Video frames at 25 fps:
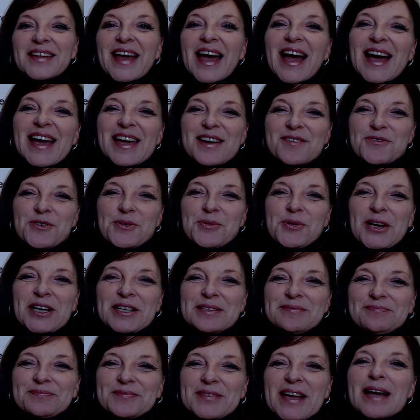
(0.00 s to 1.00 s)
Hi
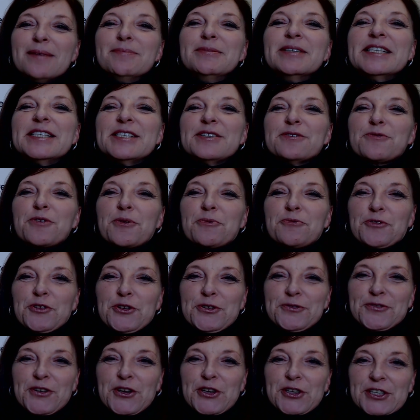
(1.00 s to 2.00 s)
everyone, I'm Linda from
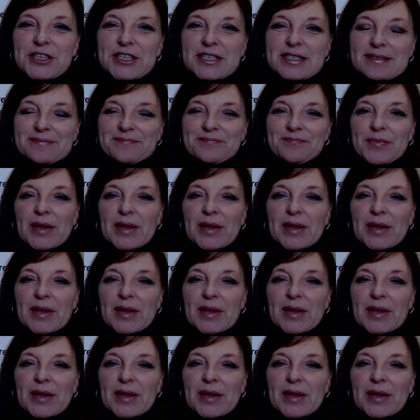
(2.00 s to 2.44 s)
Food Focus